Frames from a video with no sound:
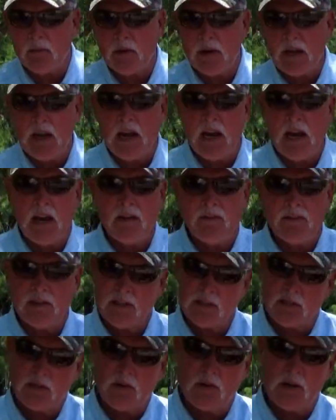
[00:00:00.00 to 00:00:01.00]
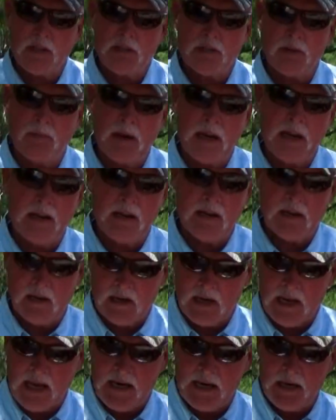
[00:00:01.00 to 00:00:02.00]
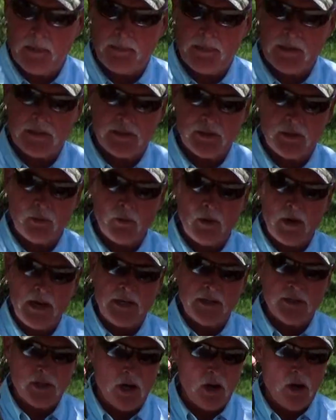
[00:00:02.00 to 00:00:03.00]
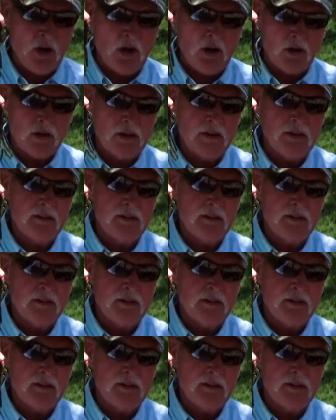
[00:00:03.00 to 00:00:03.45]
we have, and it's a creature bait in our lineup, is the Rage Hawg.